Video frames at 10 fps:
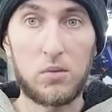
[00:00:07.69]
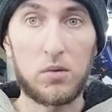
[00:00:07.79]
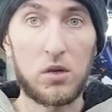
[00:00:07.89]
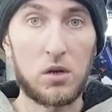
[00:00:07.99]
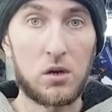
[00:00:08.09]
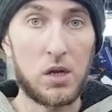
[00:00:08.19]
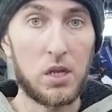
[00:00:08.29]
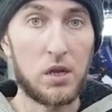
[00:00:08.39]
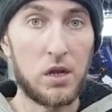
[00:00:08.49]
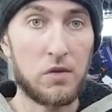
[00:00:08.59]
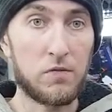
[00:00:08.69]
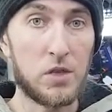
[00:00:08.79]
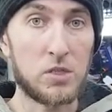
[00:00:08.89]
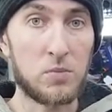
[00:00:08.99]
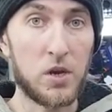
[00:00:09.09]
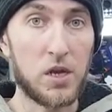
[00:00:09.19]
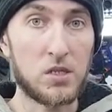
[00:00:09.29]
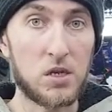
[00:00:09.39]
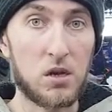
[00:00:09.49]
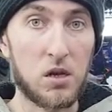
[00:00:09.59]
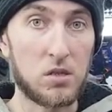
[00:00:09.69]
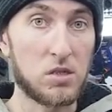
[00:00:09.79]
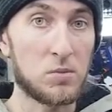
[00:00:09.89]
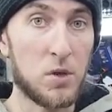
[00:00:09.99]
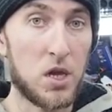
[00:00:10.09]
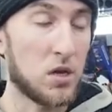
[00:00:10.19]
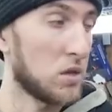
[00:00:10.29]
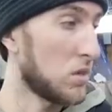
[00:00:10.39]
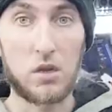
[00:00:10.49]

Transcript: we're going to go ahead and flush the brakes on Spike.